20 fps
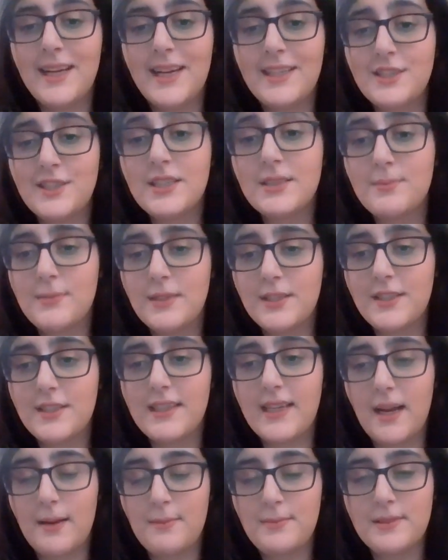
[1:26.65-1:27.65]
Angela's mother
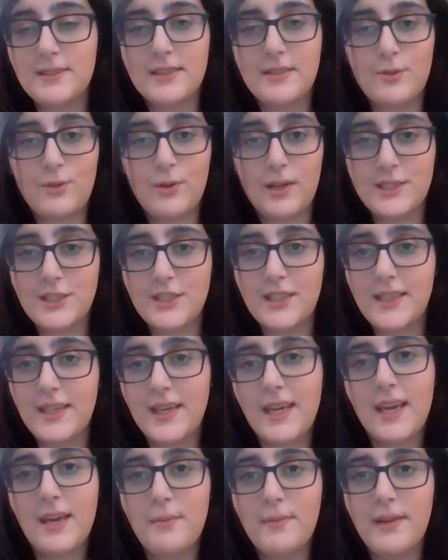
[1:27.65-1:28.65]
kept questioning
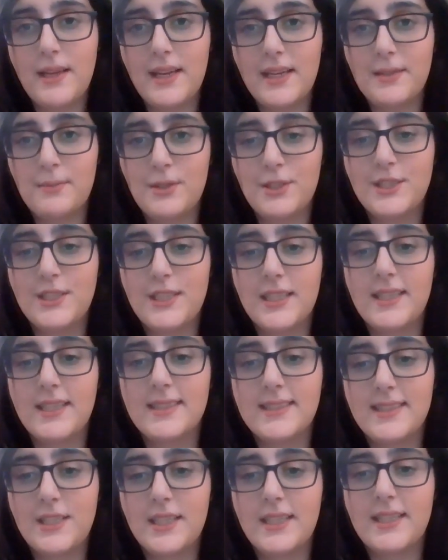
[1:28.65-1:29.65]
him and pushing,
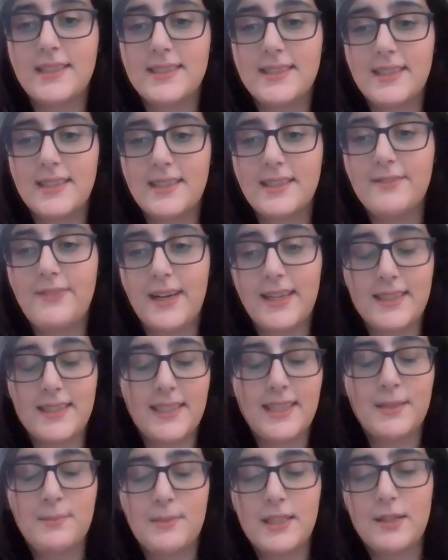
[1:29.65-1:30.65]
inching until he
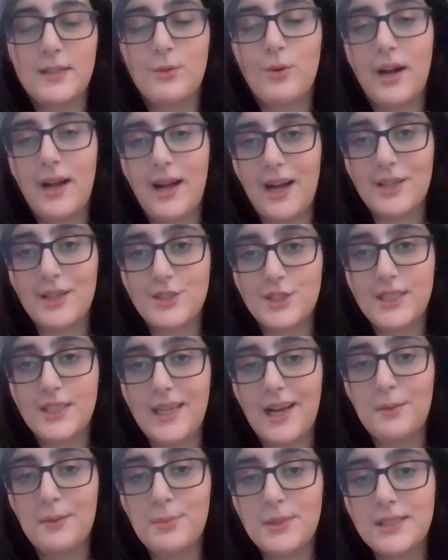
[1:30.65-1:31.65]
finally admitted what actually
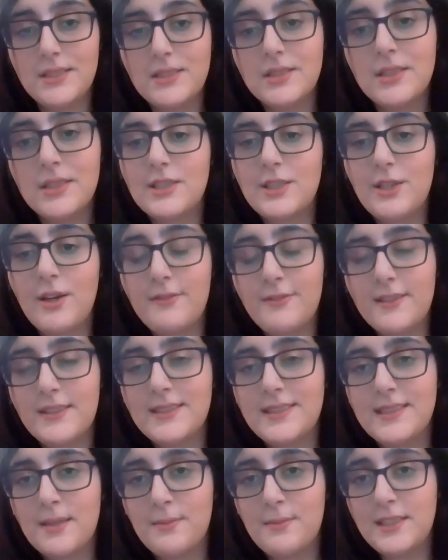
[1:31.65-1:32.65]
happened. So at
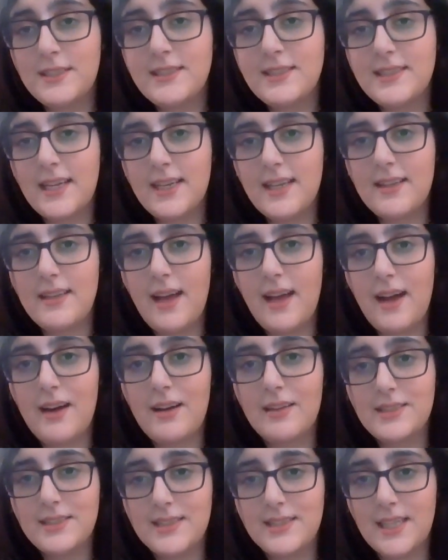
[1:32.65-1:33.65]
first, Amir stated that
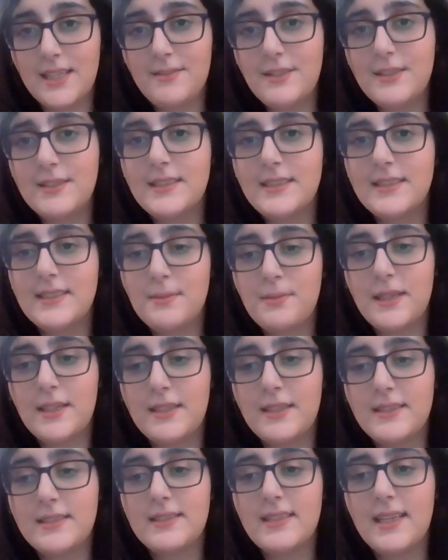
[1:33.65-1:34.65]
on the day of her
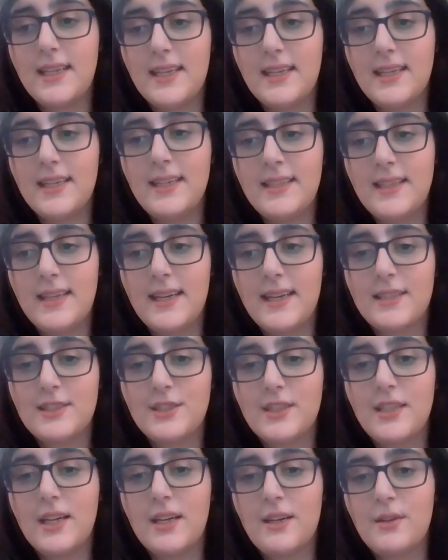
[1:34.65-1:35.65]
disappearance, he and
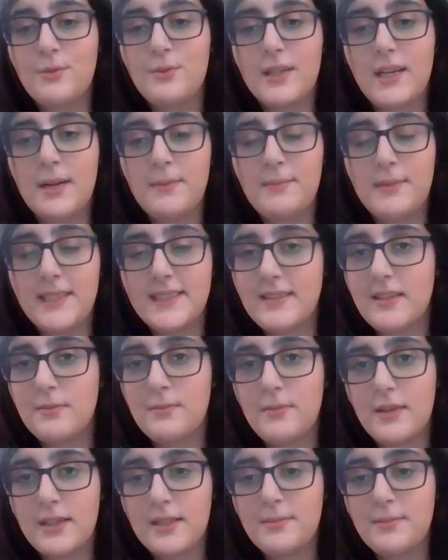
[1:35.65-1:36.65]
Angela were at Bayside
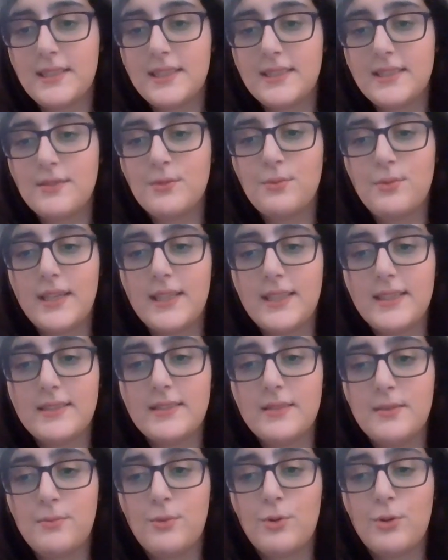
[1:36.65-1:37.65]
Marketplace waiting
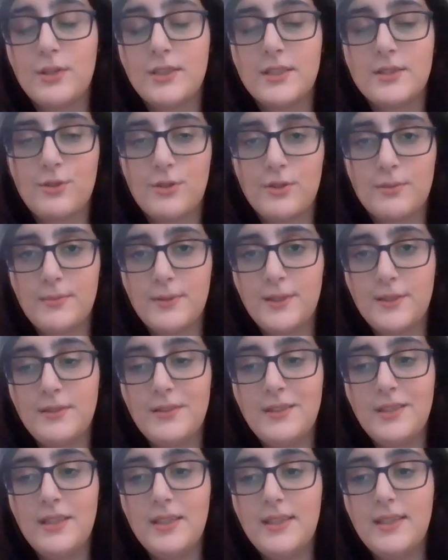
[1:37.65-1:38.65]
to board a tour boat.